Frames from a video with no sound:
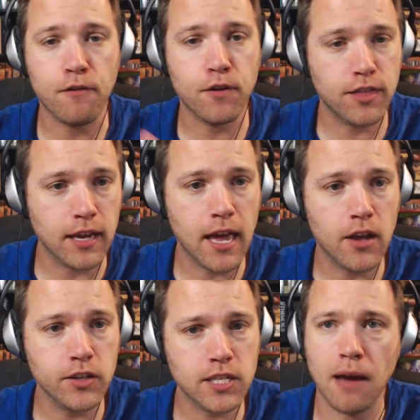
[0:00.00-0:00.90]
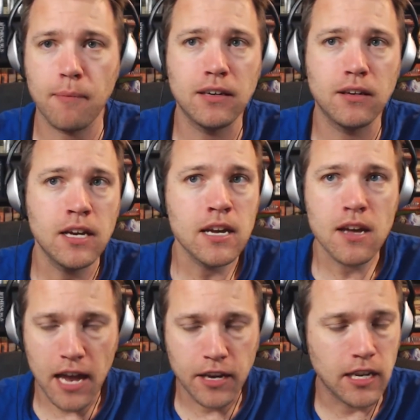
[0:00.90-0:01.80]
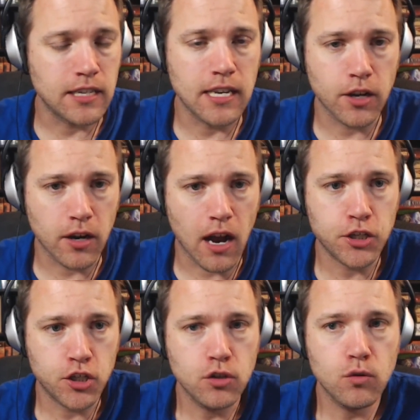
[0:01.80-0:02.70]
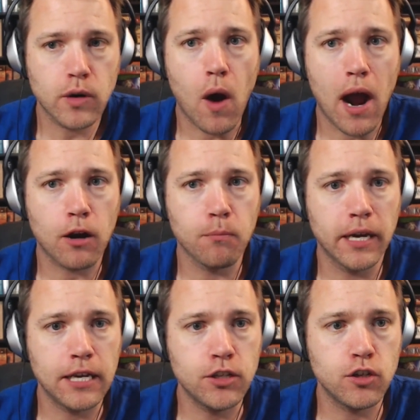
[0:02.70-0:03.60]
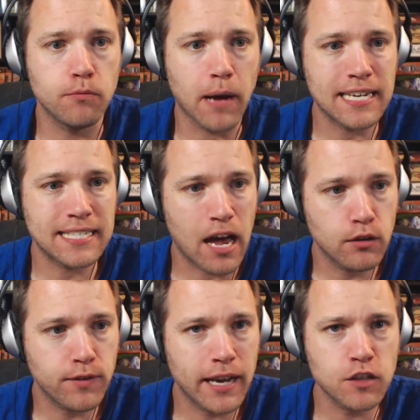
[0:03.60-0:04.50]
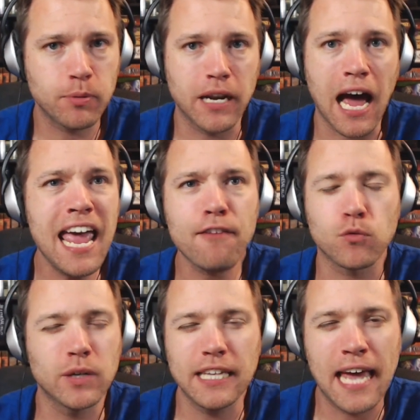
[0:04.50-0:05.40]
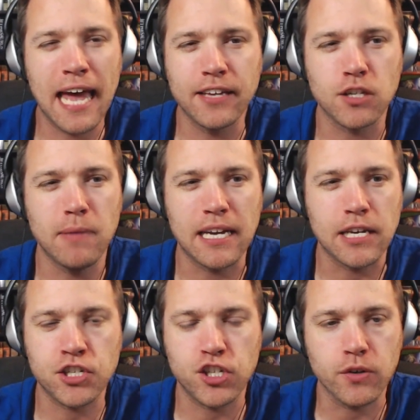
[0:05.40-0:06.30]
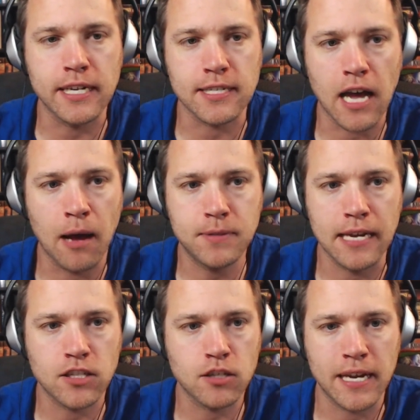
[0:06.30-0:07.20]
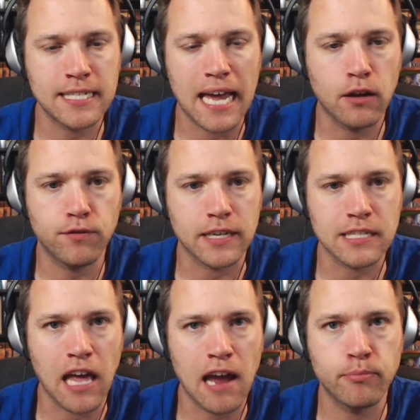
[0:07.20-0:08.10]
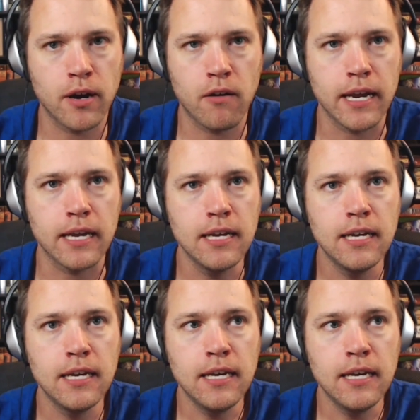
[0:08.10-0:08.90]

Everything else, I mean, I do require money to buy sound effects, but I haven't really had to make a serious update to my sound effects library